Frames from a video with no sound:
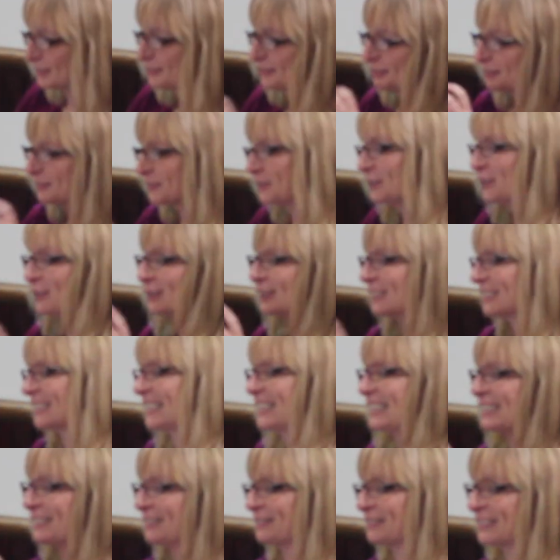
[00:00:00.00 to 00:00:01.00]
of all
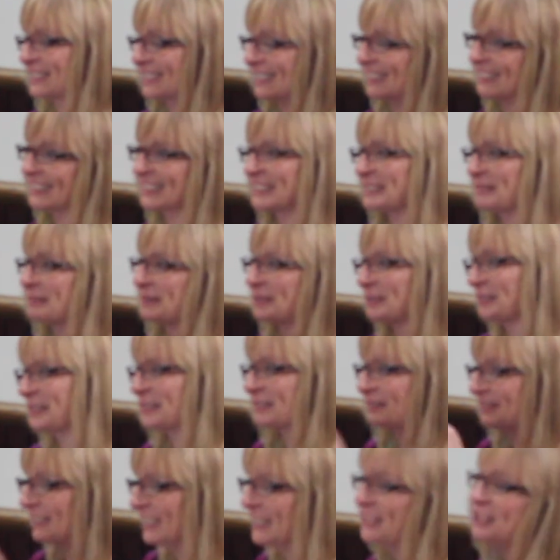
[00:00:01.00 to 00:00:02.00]
day, every day, like some sort
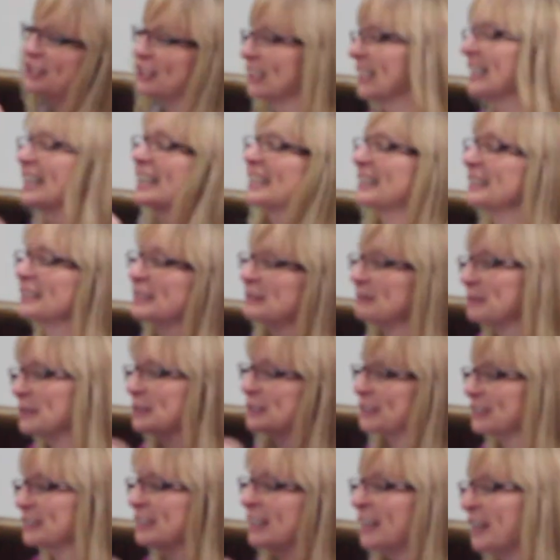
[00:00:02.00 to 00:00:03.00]
of ninja at the
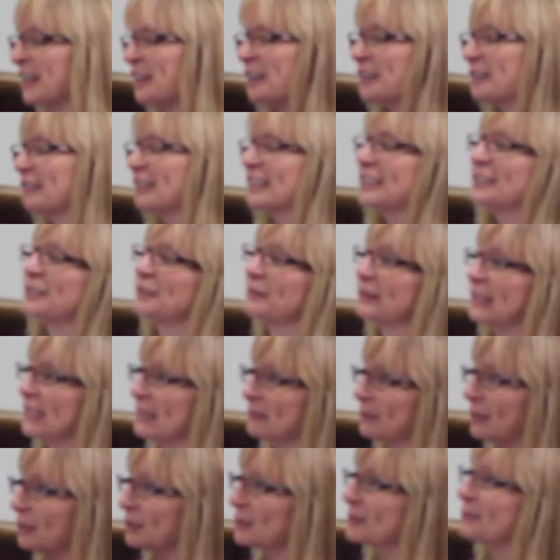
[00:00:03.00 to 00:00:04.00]
computer writing away.
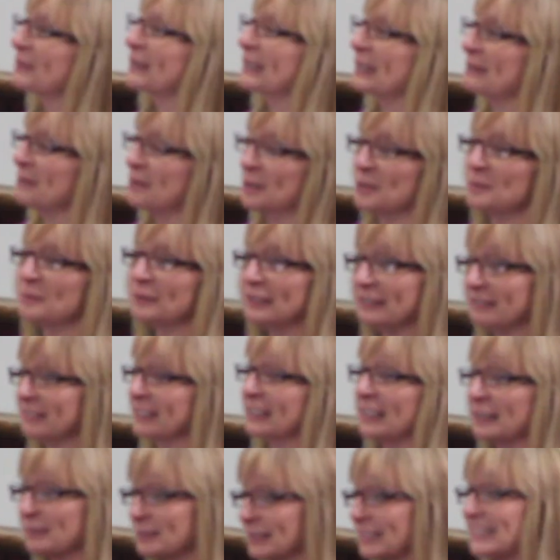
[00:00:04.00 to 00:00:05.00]
And my husband came home one evening
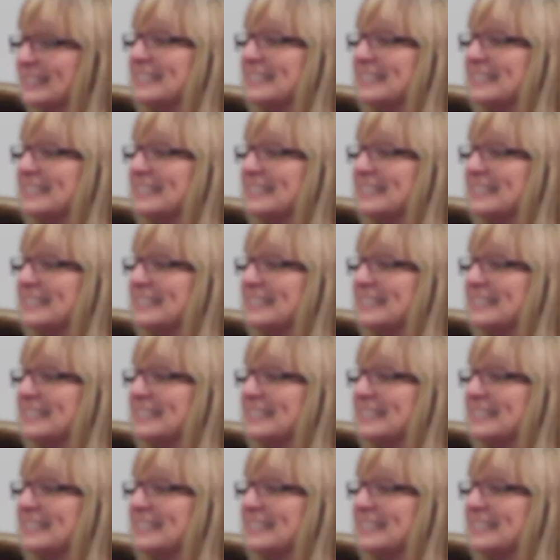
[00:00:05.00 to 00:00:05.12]
and I was in